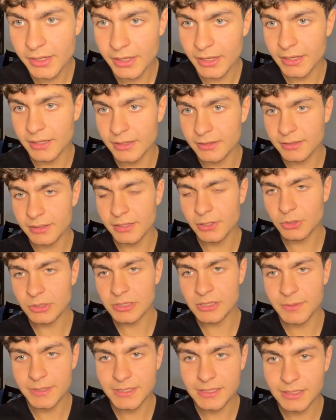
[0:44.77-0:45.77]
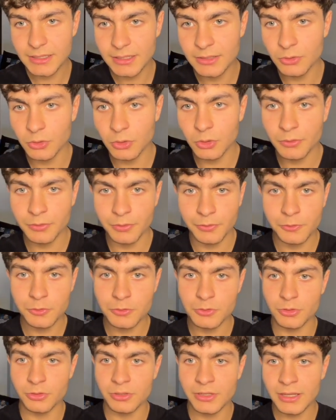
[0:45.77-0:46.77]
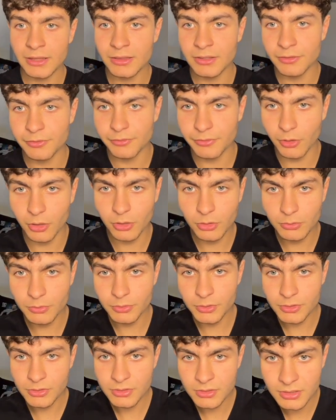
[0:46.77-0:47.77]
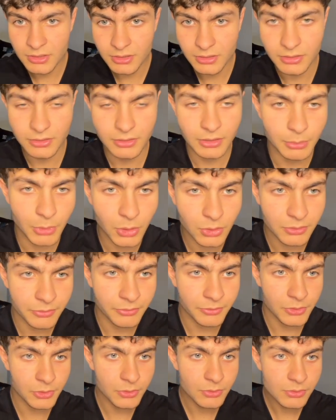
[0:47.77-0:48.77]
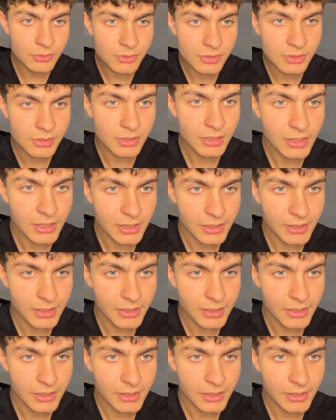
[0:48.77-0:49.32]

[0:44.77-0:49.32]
And here it's basically the overview. So you get the followers, the amount of views,